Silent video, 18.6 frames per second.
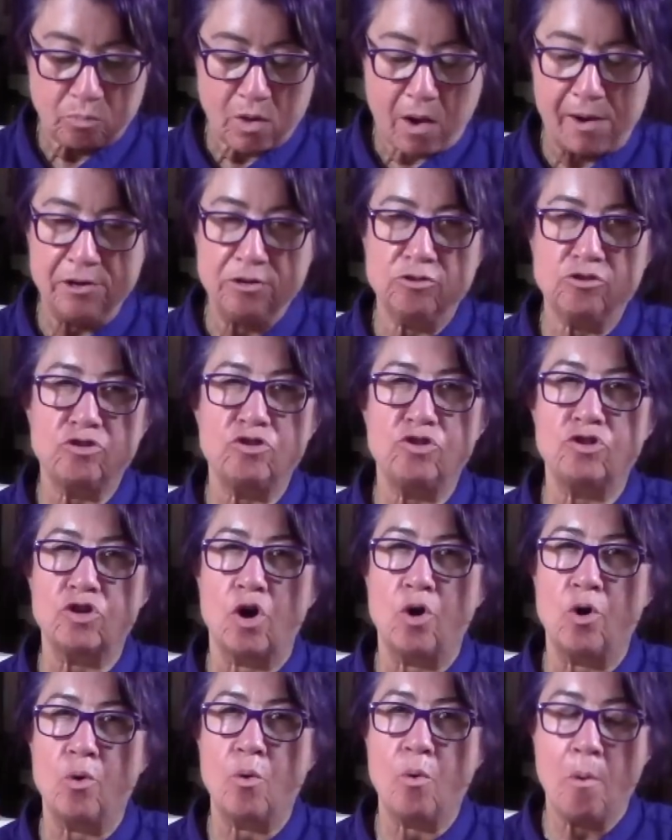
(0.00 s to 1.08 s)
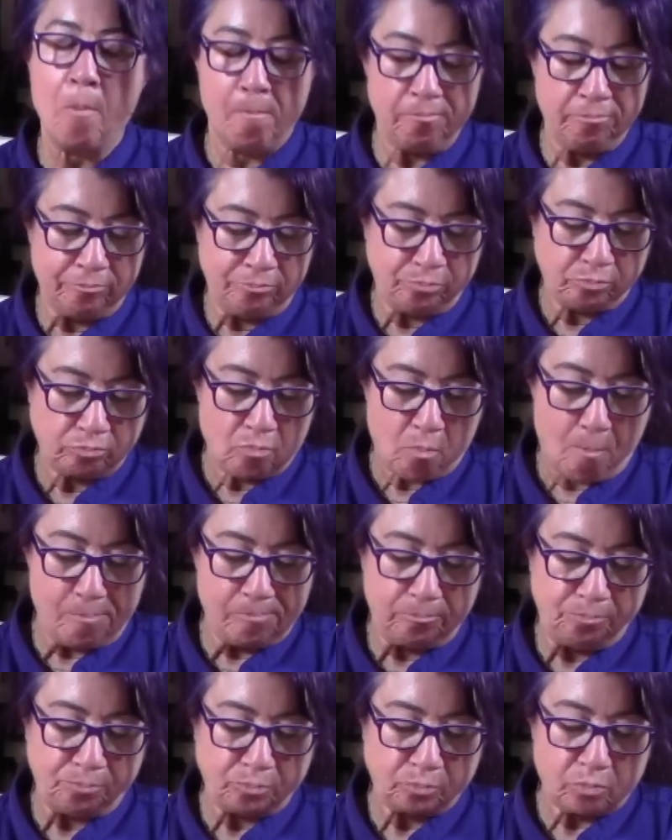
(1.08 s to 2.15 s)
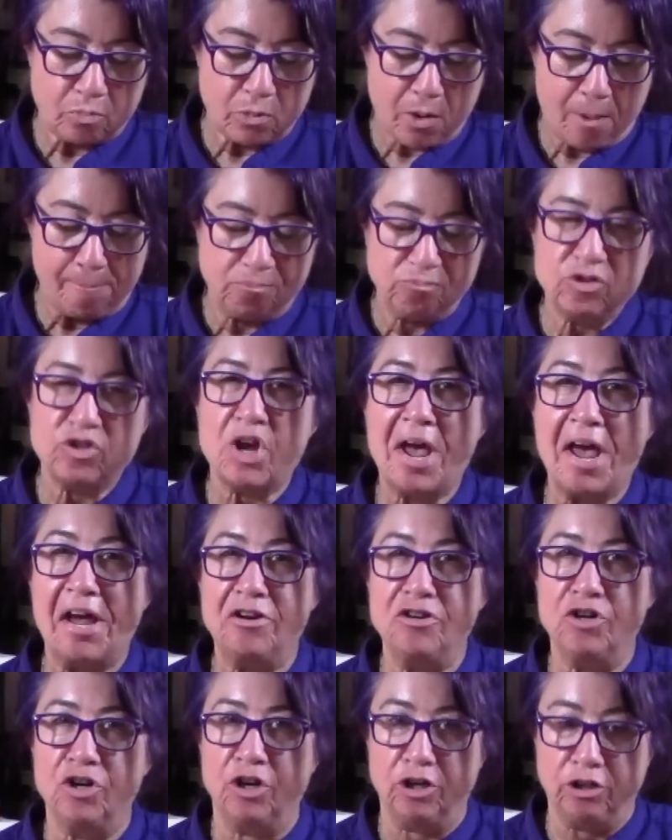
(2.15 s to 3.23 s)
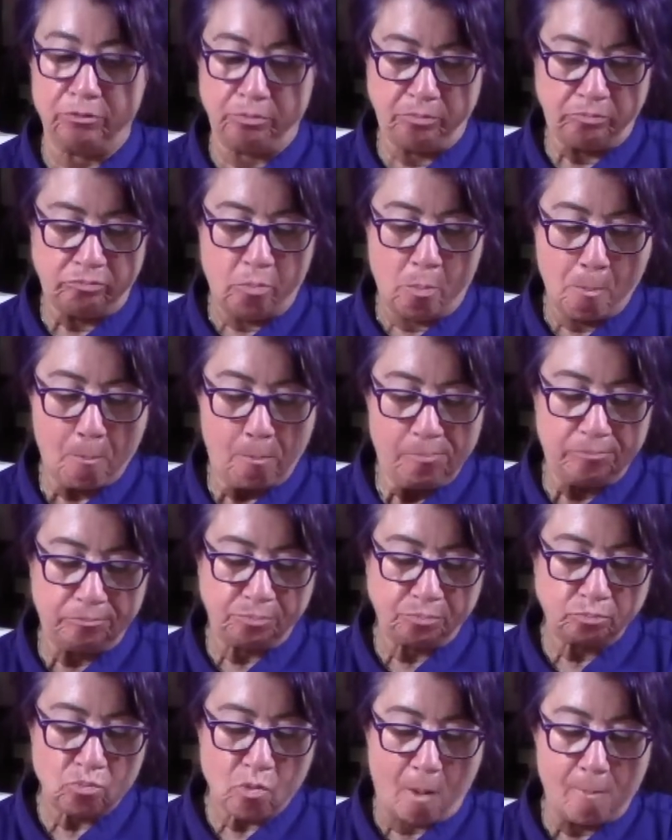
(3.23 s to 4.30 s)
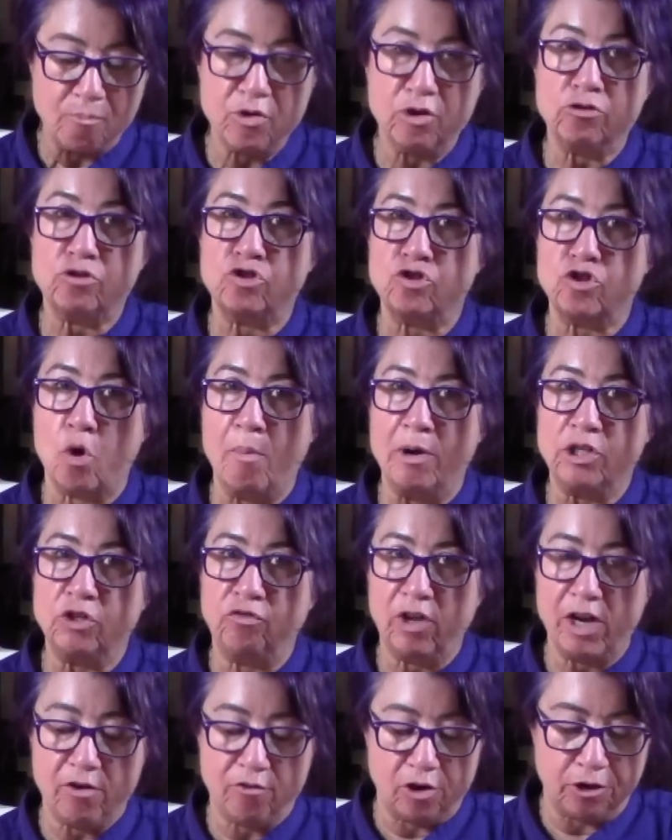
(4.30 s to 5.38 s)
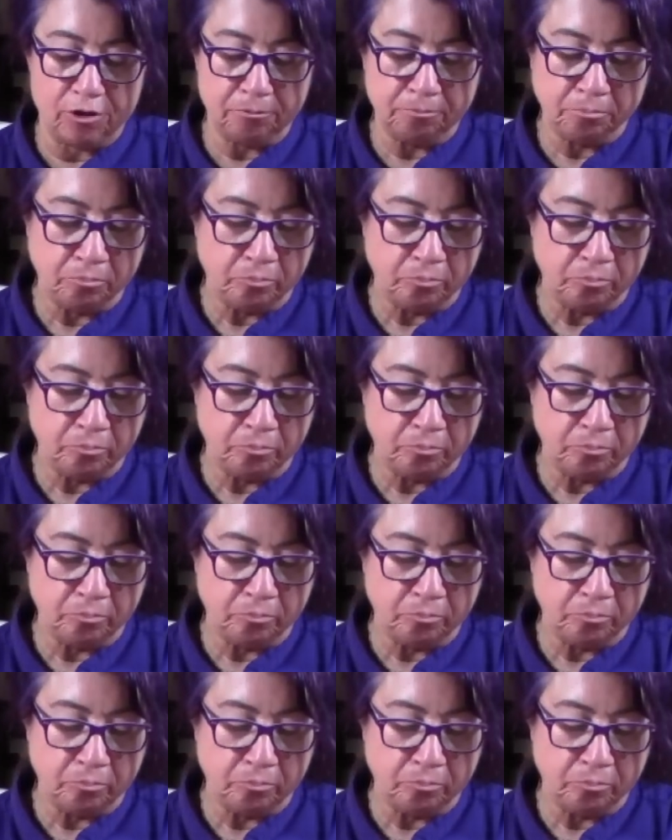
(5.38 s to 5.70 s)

It is so tender. There's so much flavor.